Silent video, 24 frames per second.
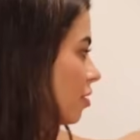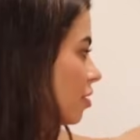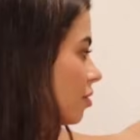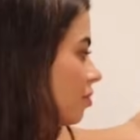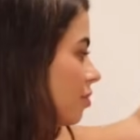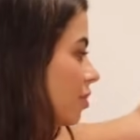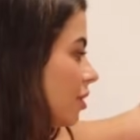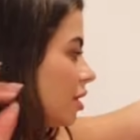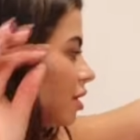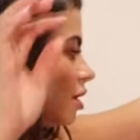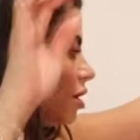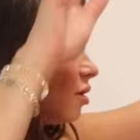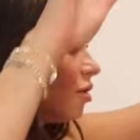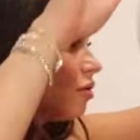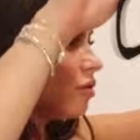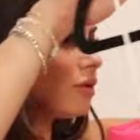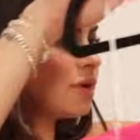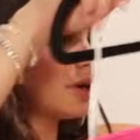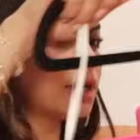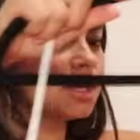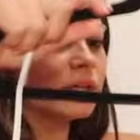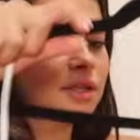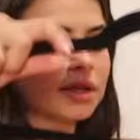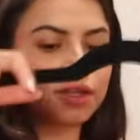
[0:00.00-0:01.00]
would be cute
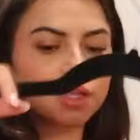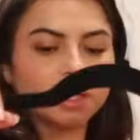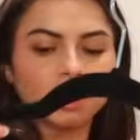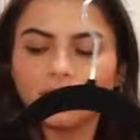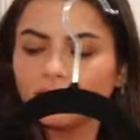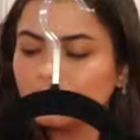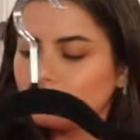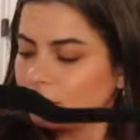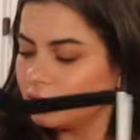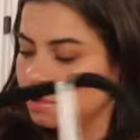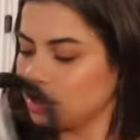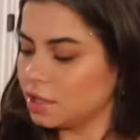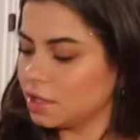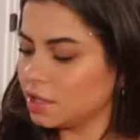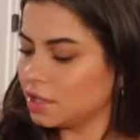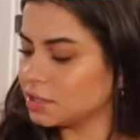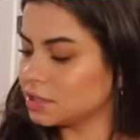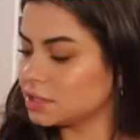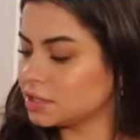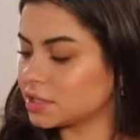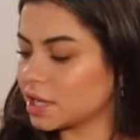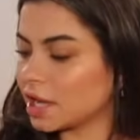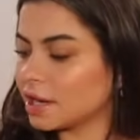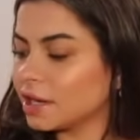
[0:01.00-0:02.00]
with, like
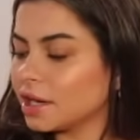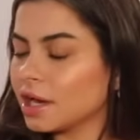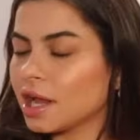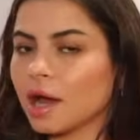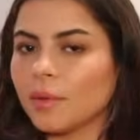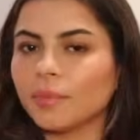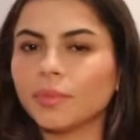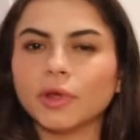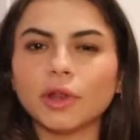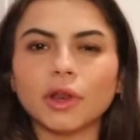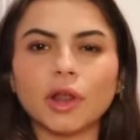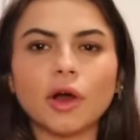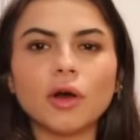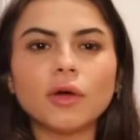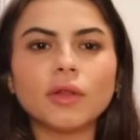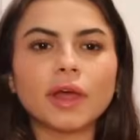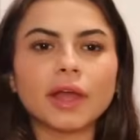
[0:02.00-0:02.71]
set it up, you know?